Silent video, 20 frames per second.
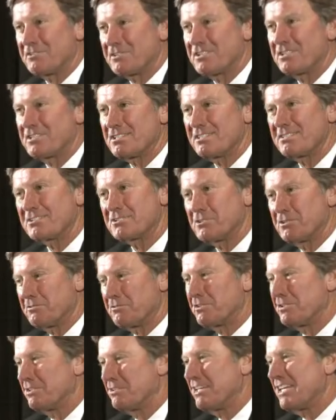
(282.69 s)
So it's, it's sort of
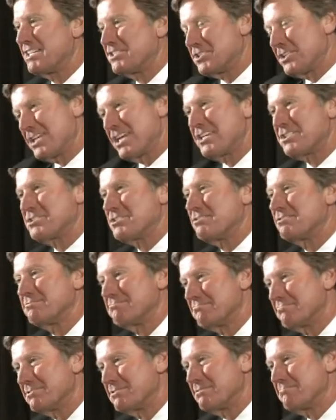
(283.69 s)
a little educational
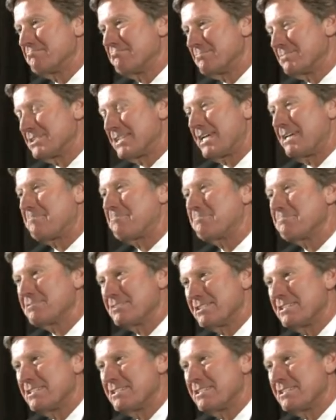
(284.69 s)
type